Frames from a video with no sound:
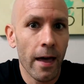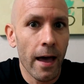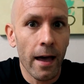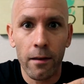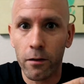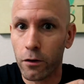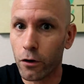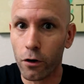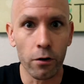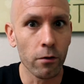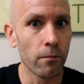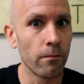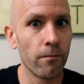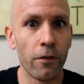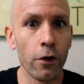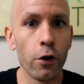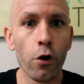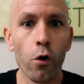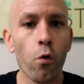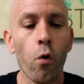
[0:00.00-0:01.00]
that your
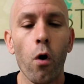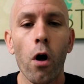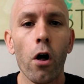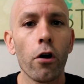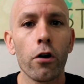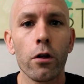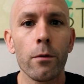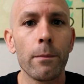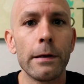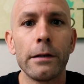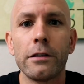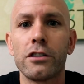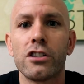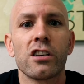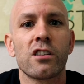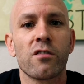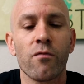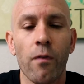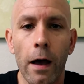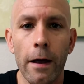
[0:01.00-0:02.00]
video quality be
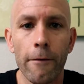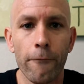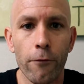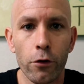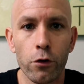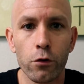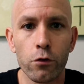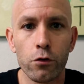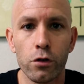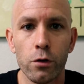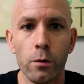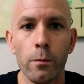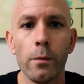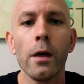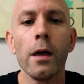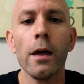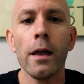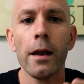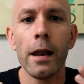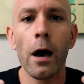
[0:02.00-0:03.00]
just fine for YouTube.
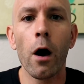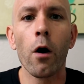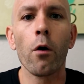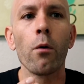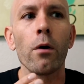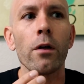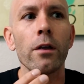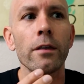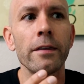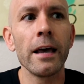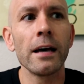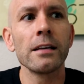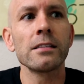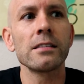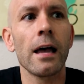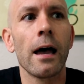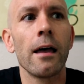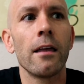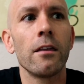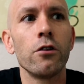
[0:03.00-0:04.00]
Now, yes,
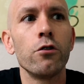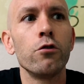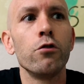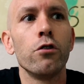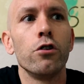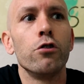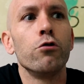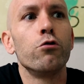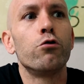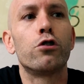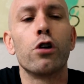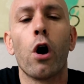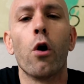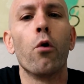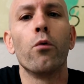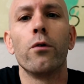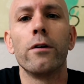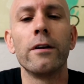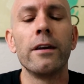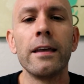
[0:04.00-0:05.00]
you
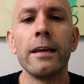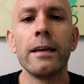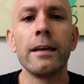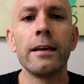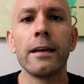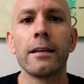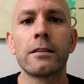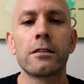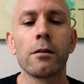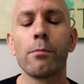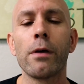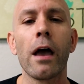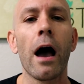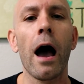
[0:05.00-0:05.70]
don't need it to be a